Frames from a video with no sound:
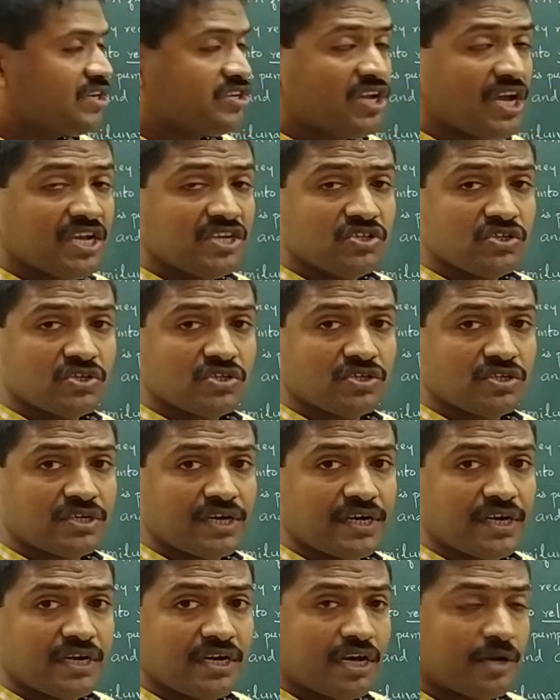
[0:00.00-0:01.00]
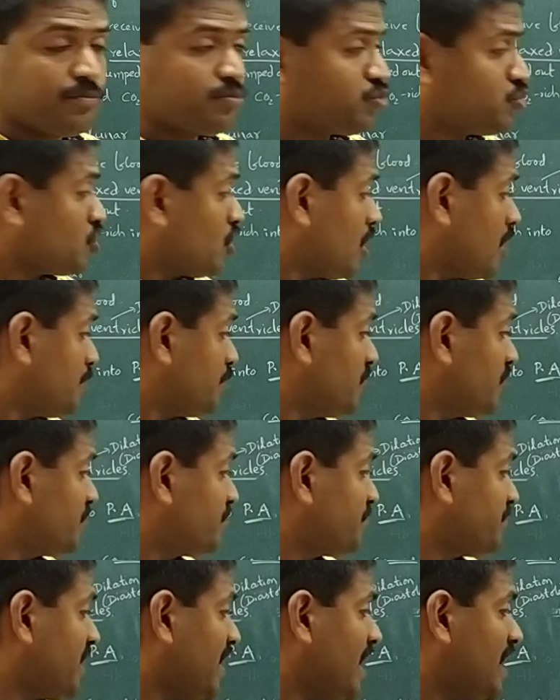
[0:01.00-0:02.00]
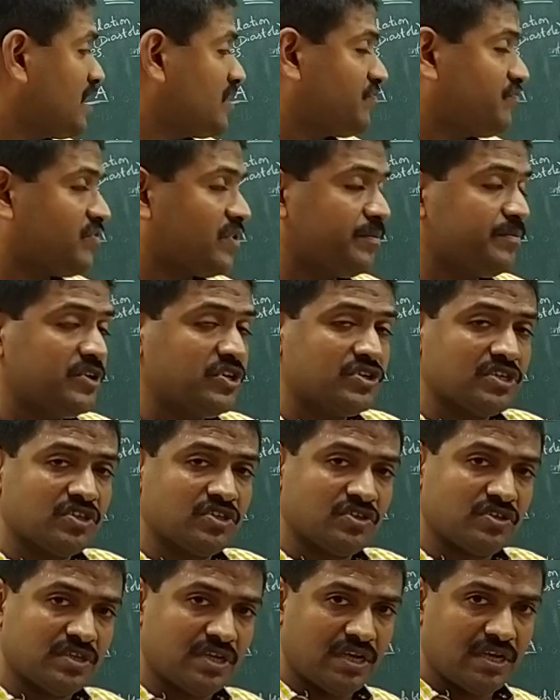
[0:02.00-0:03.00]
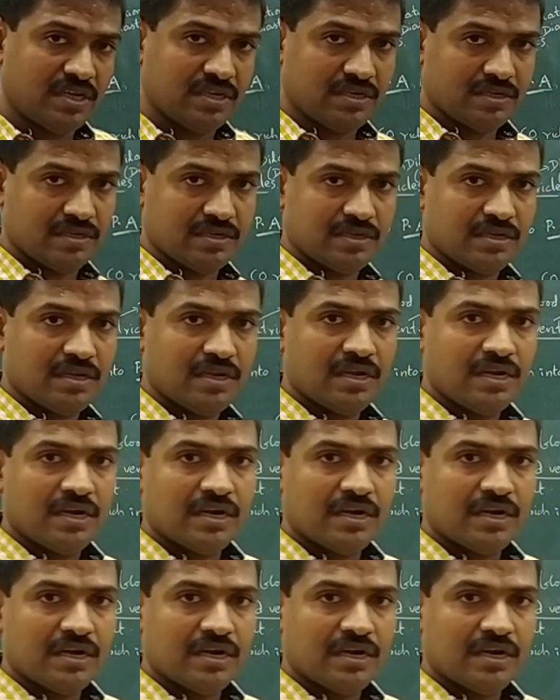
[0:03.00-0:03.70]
digested and absorbed fat from intestine.